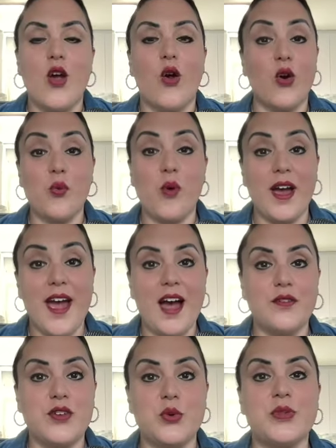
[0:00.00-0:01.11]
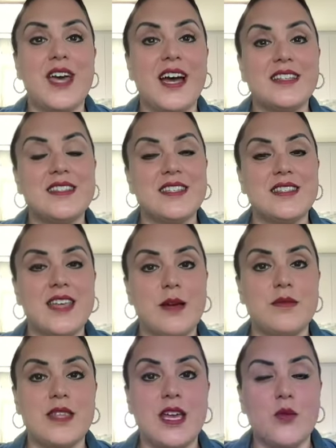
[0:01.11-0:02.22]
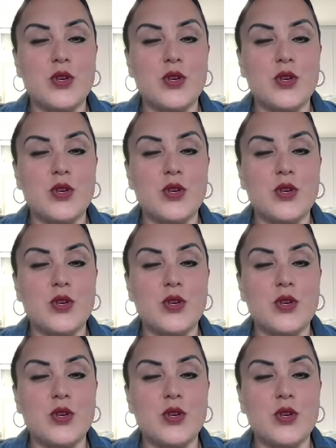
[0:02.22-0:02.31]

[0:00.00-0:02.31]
or what have you. That's the same thing.